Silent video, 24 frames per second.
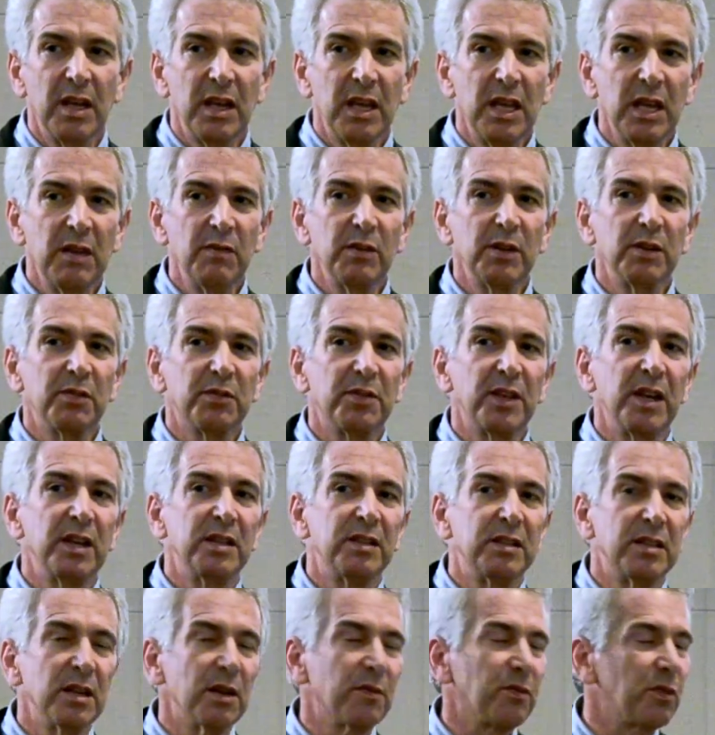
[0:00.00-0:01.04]
even if they
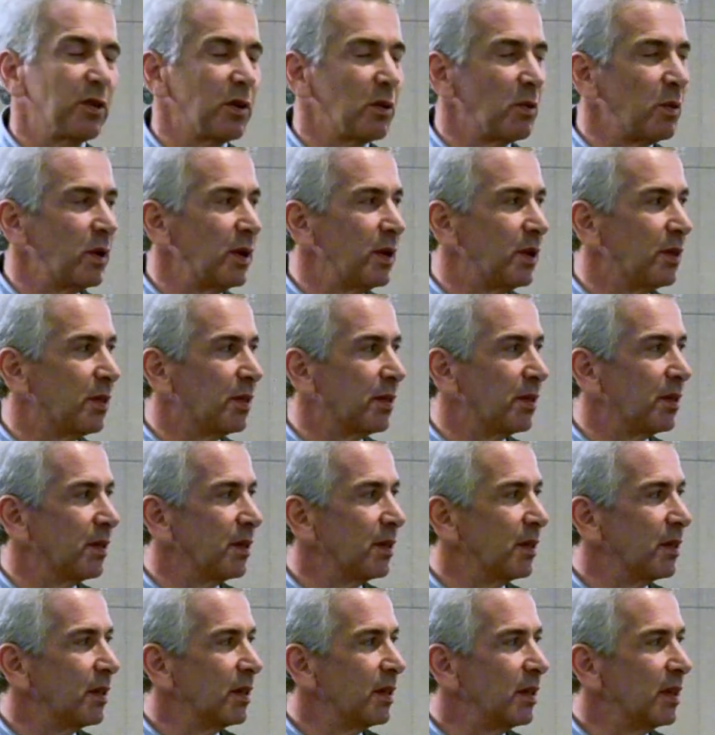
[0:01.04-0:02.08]
differ with
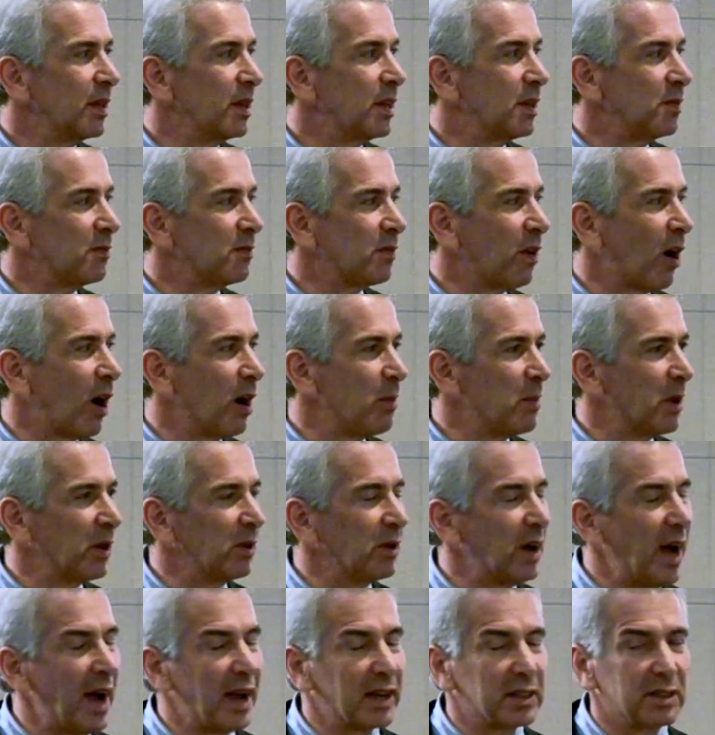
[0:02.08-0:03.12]
environmental
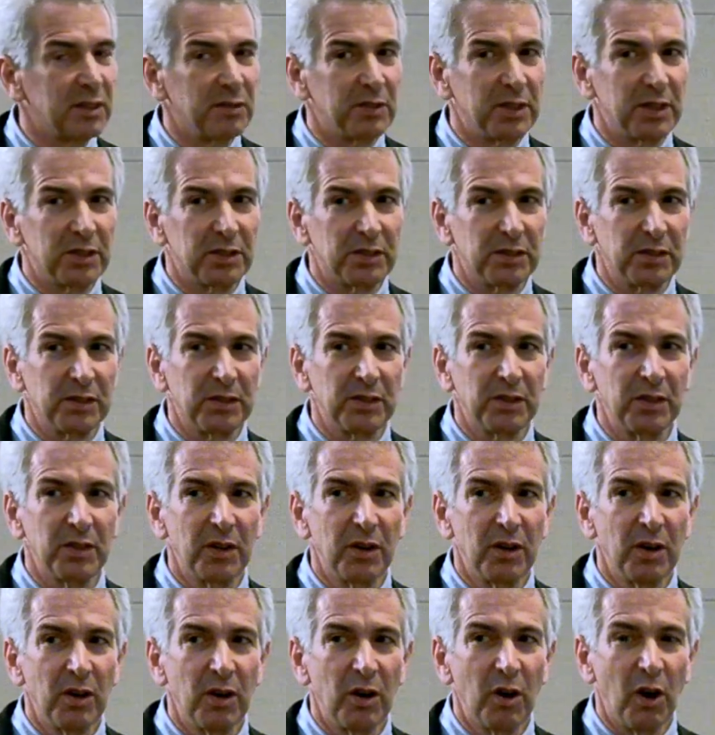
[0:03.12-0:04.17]
activists
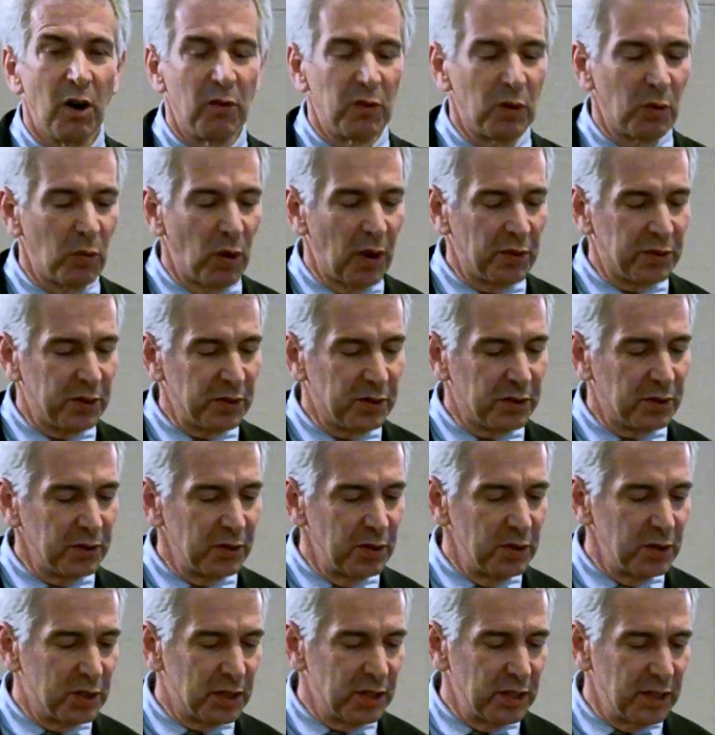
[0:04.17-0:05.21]
over what the
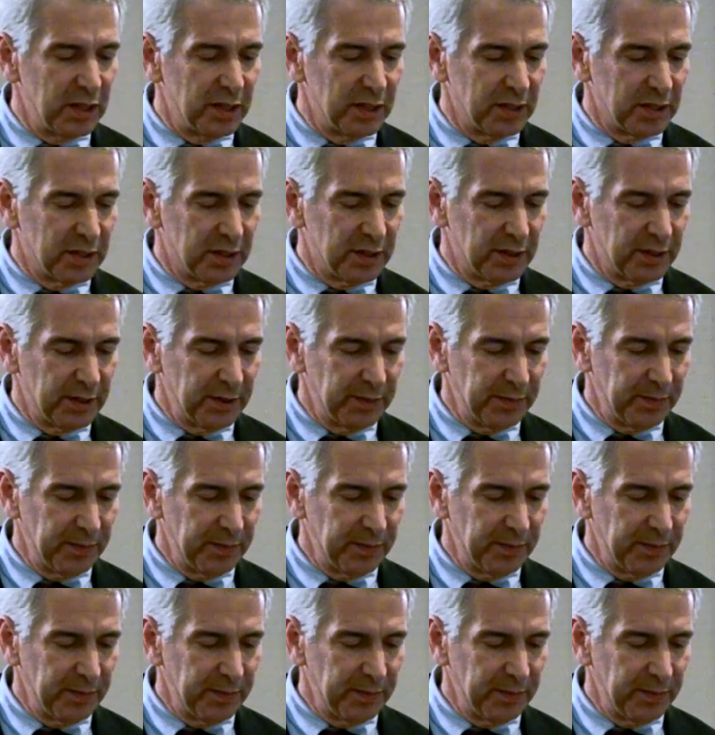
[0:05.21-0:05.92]
solution is.